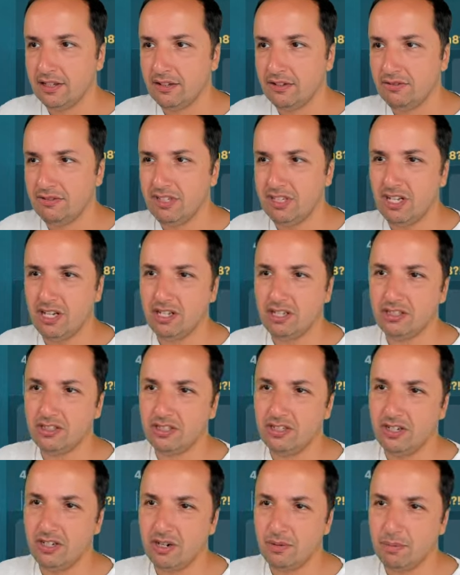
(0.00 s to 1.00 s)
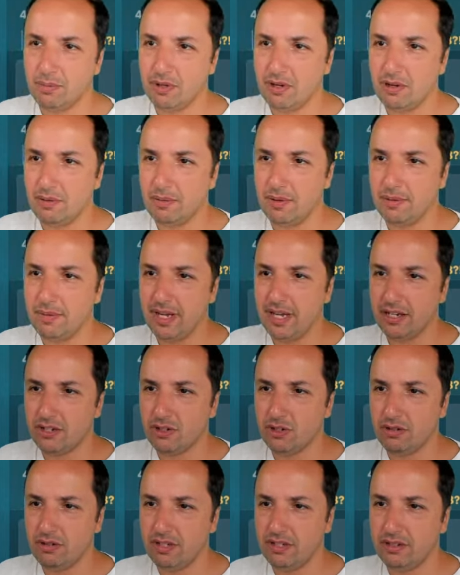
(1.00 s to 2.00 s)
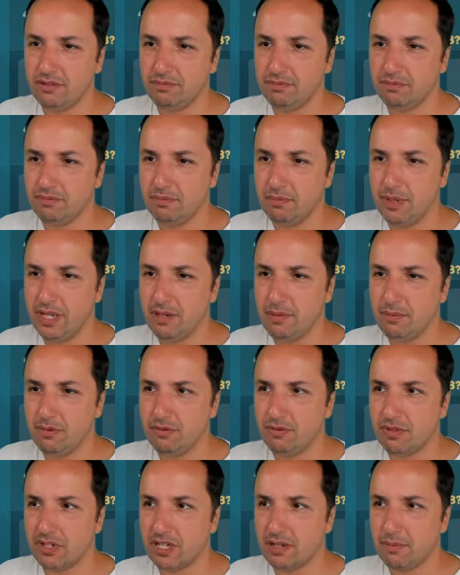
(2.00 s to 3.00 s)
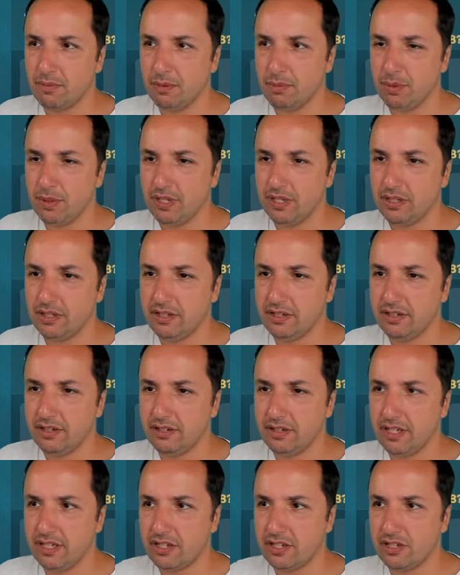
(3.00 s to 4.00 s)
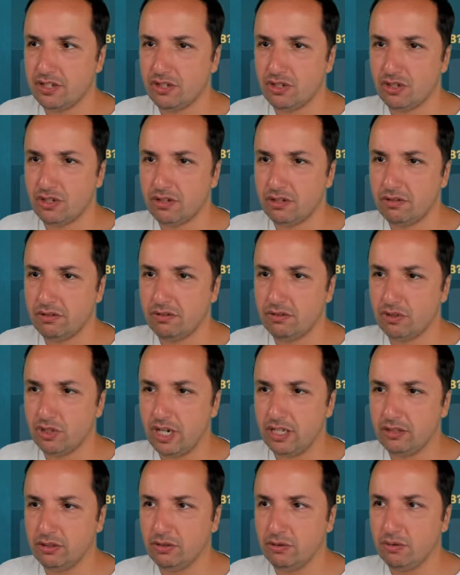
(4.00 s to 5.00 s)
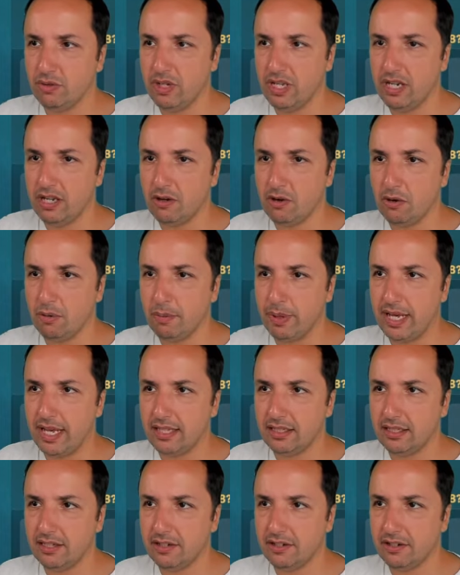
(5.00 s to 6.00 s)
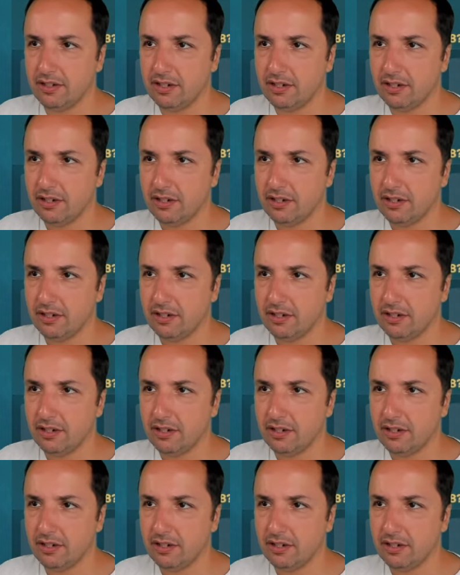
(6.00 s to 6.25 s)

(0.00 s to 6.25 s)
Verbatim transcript: Not, not a problem. Actually, many moves can be played here. Let's just try to really go bad here.